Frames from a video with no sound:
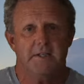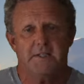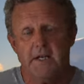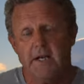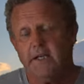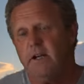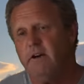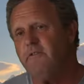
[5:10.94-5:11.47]

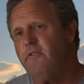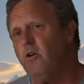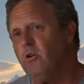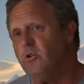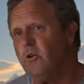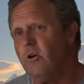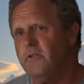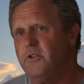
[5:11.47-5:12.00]
saying, you know,
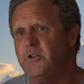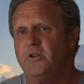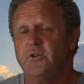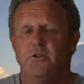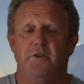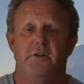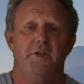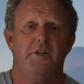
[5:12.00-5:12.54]
Foildrive
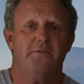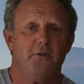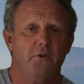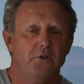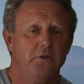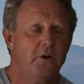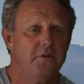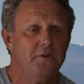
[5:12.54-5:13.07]
should do this,
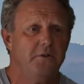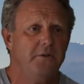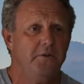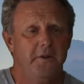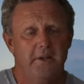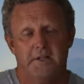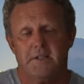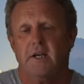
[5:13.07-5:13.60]
Foildrive should
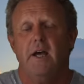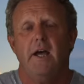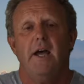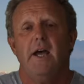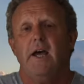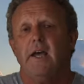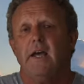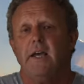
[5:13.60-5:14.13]
do this.
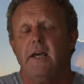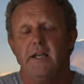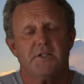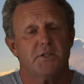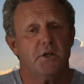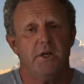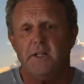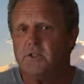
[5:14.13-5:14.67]

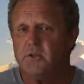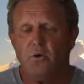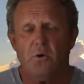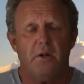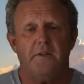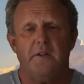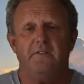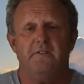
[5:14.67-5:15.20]
It's
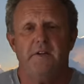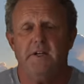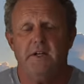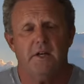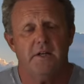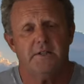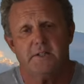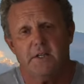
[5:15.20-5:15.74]
all in their
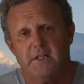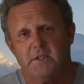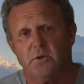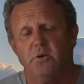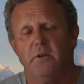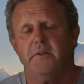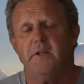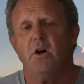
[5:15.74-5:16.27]
videos. It's
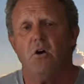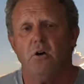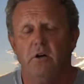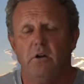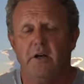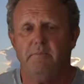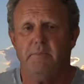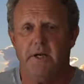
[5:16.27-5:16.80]
all in the
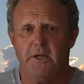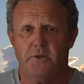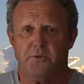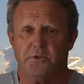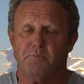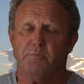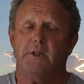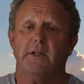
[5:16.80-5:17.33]
online
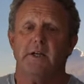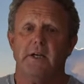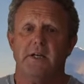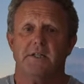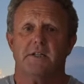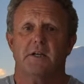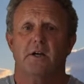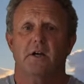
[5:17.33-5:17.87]
manuals.
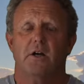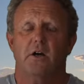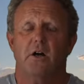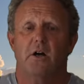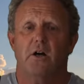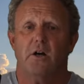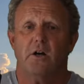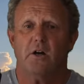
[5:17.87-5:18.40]
Please
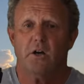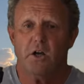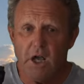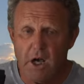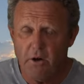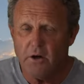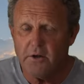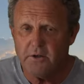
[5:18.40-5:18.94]

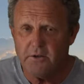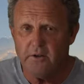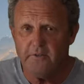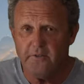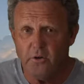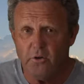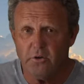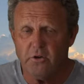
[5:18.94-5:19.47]
go onto the
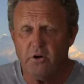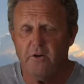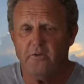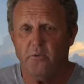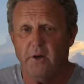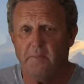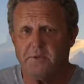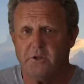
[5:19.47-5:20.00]
Foildrive
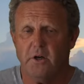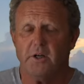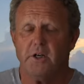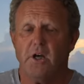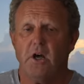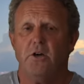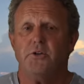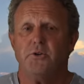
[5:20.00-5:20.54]

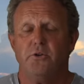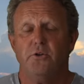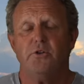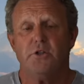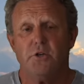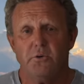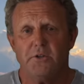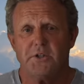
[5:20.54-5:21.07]
website, go through,
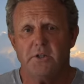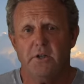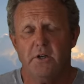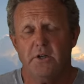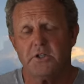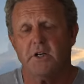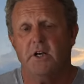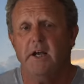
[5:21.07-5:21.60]
do a
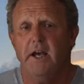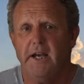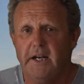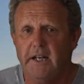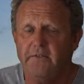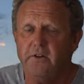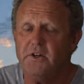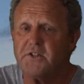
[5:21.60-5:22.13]
search,
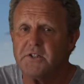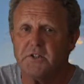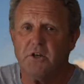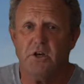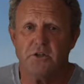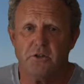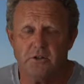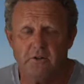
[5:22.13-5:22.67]
and even a
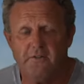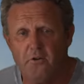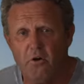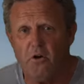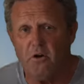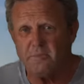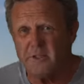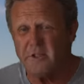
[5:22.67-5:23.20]
search on the
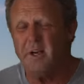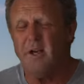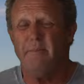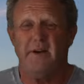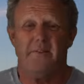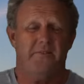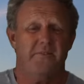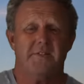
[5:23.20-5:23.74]
forums and go
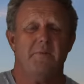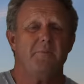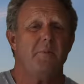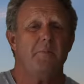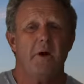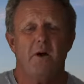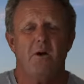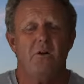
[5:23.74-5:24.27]
back for some
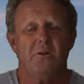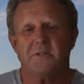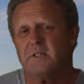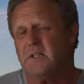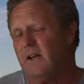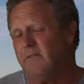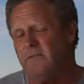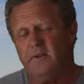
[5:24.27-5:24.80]
of my old
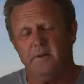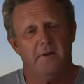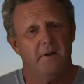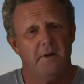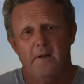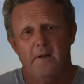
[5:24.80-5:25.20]
stuff for